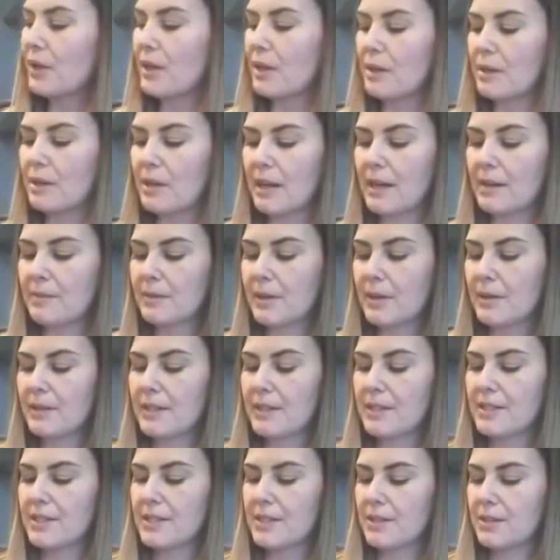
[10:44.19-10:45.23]
am going
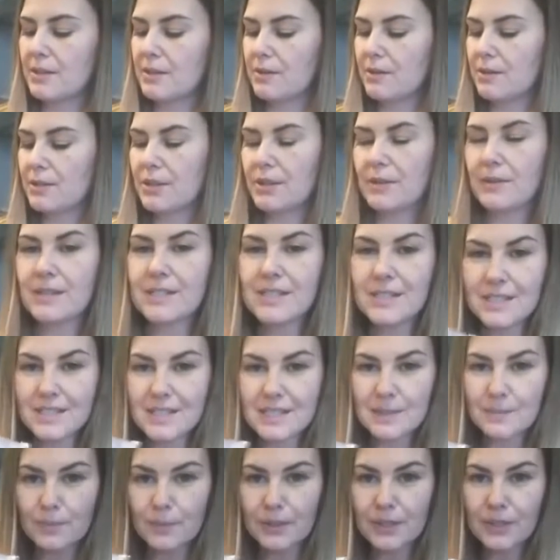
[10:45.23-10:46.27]
to do is just
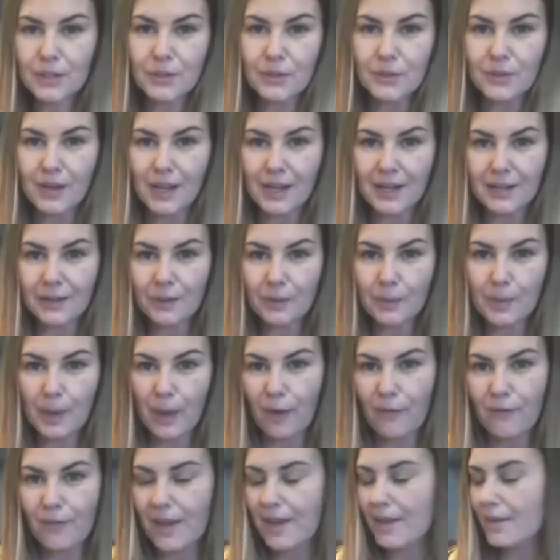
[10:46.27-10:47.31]
sprinkle a little bit of
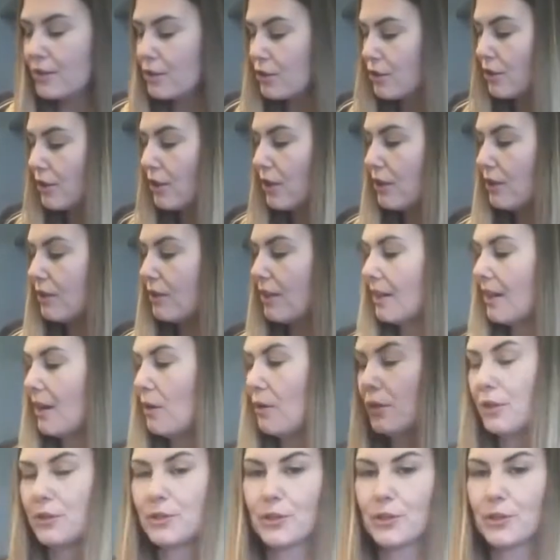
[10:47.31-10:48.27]
extra coconut on the top.